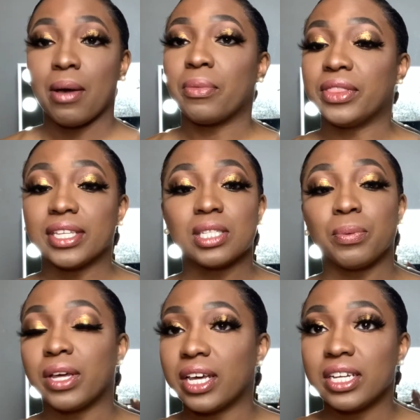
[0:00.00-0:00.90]
the
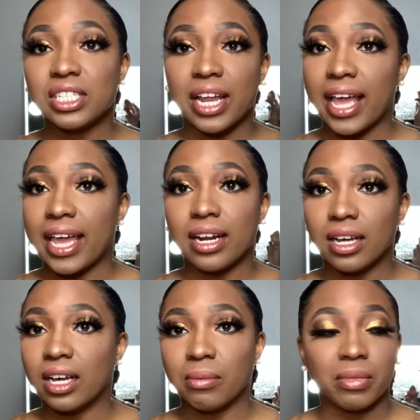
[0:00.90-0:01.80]
sponge ate
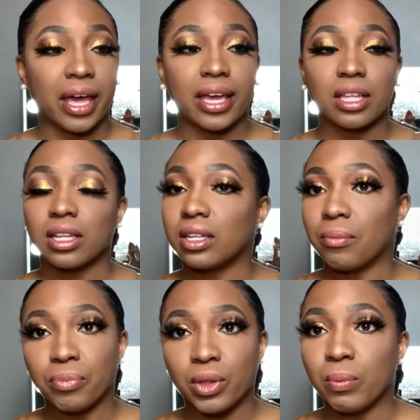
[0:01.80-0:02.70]
up like
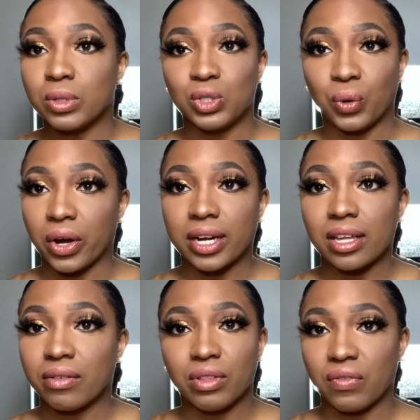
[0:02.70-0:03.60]
the majority
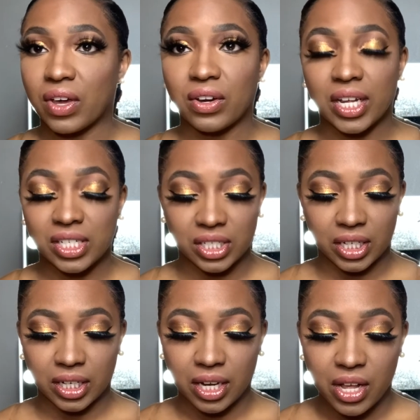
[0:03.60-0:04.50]
of the
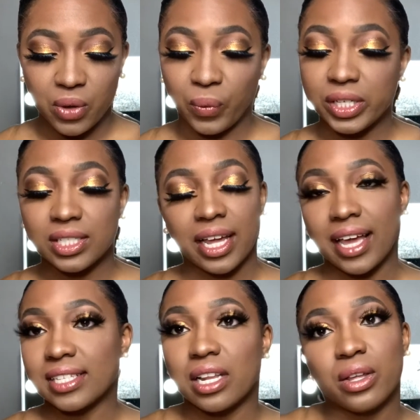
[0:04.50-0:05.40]
foundation, which is, I
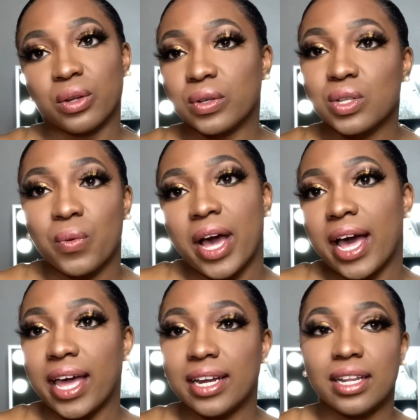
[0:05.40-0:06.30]
guess, another reason why
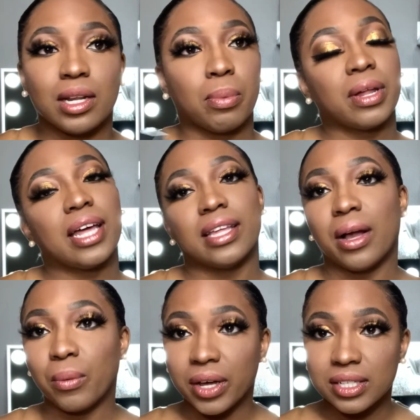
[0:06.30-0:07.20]
it didn't apply that
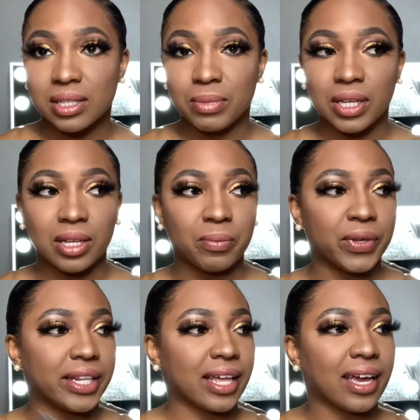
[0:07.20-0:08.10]
well to me.
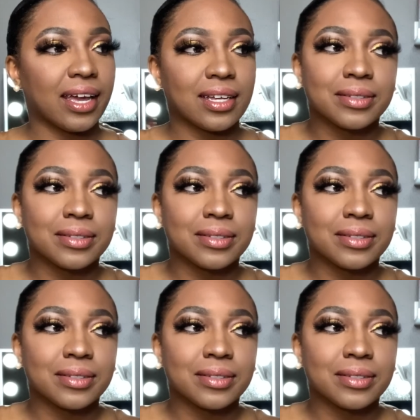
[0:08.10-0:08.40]
But like,